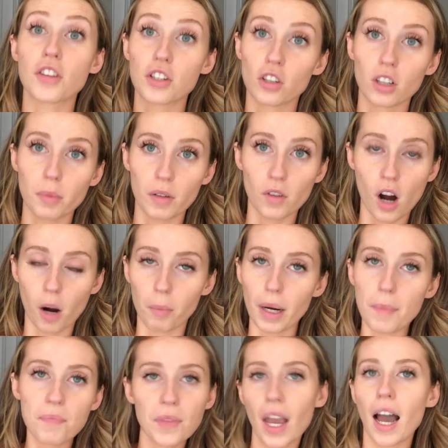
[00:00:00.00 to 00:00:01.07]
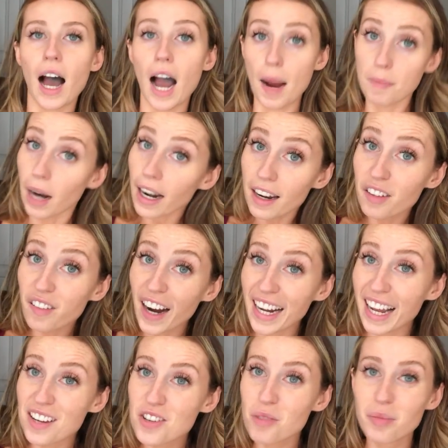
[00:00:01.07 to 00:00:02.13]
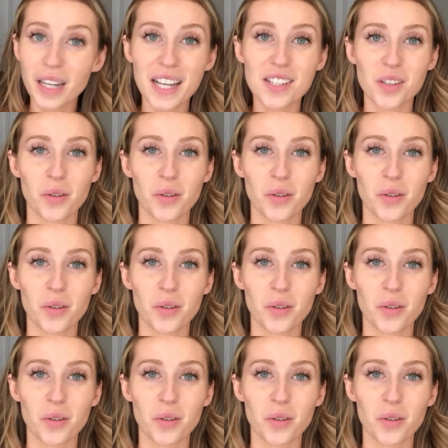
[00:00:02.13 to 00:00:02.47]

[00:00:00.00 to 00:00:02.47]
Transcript: Like, don't get me wrong, but I'm not in a financial place